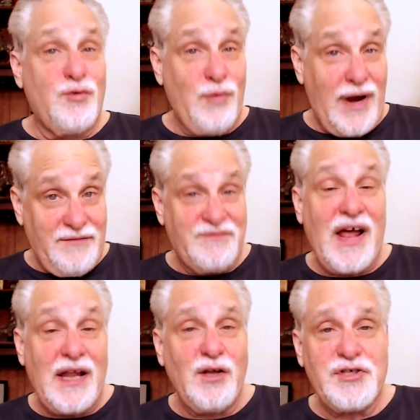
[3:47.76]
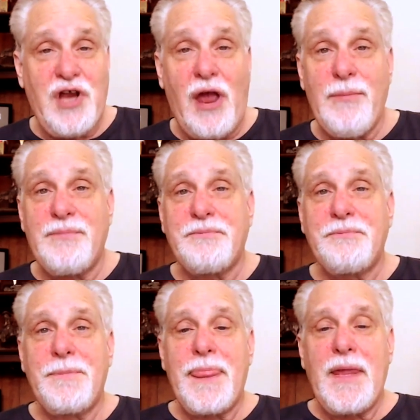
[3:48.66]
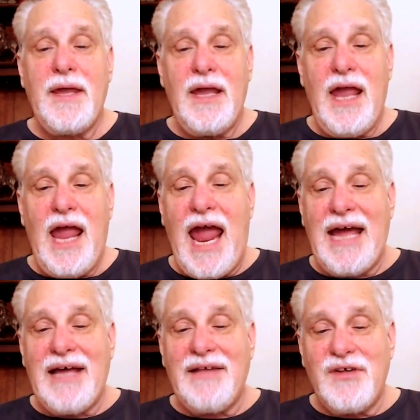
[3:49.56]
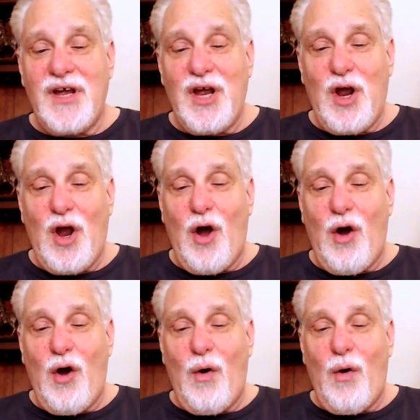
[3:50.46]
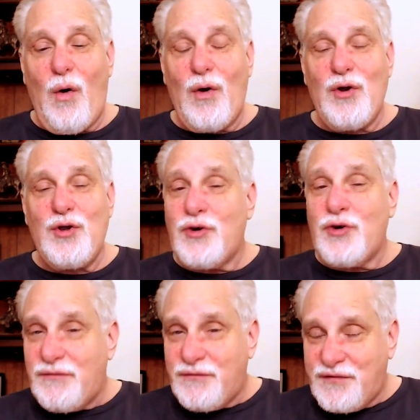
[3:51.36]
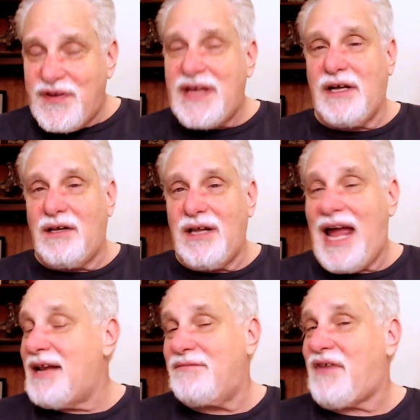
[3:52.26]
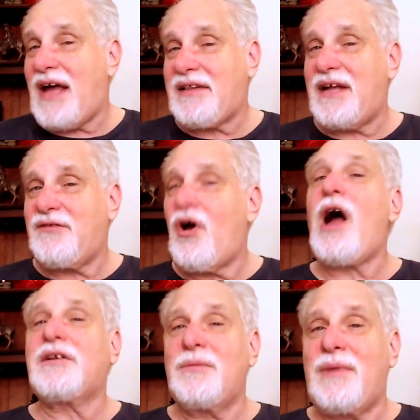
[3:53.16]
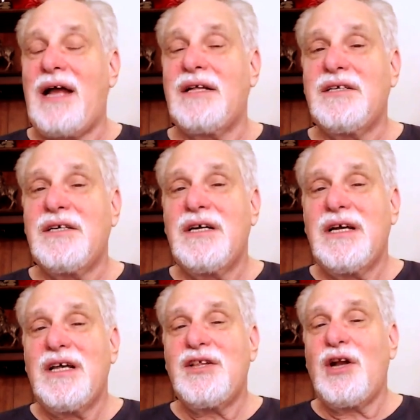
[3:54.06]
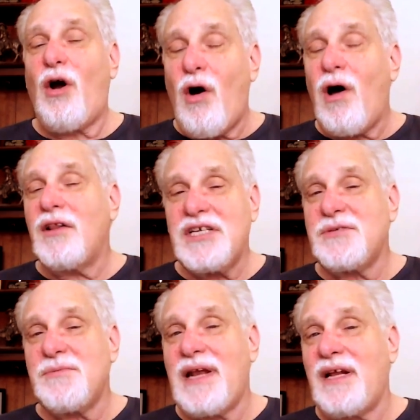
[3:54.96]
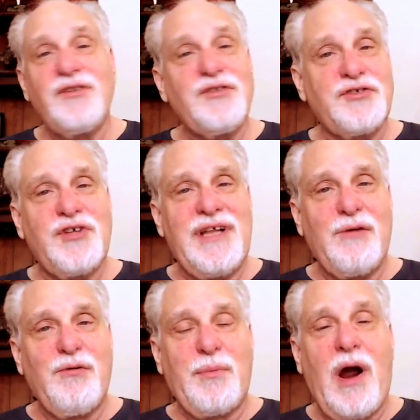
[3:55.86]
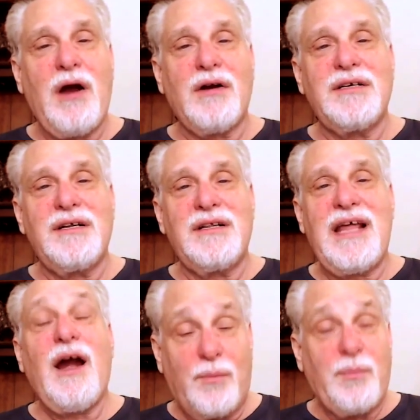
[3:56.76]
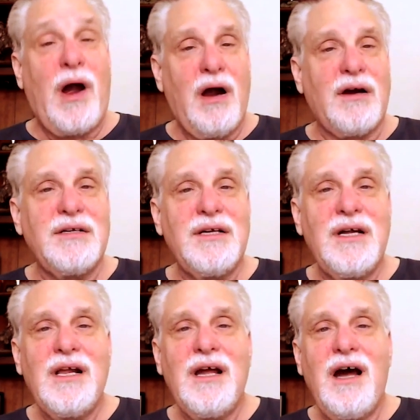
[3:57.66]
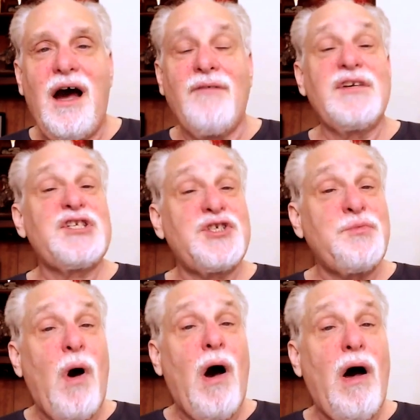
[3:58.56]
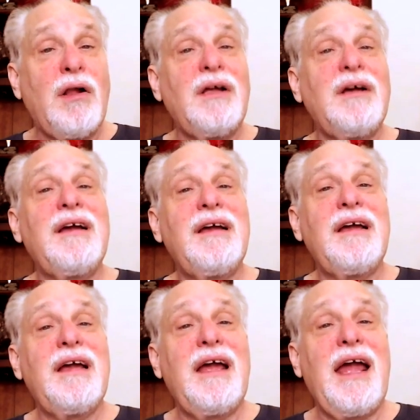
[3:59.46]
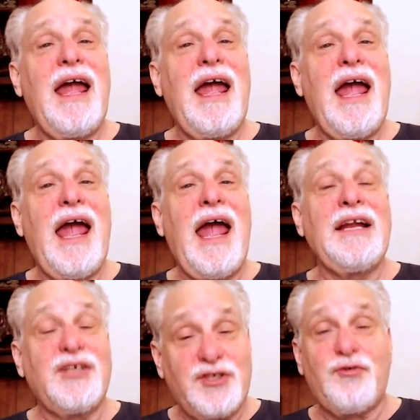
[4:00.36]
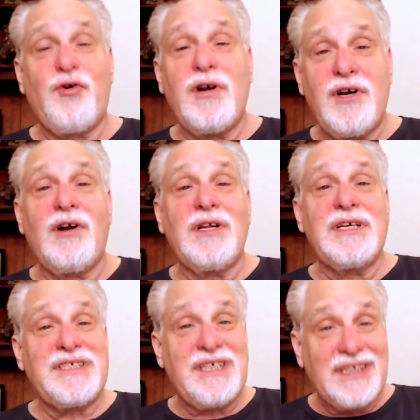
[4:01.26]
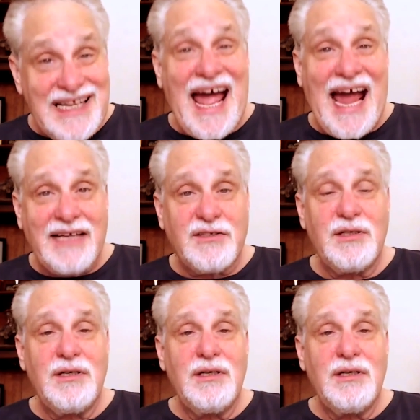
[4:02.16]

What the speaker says: great fellowship, and you could feel, and in fact they talked about it, that all these men understood they are part of a small and extraordinarily select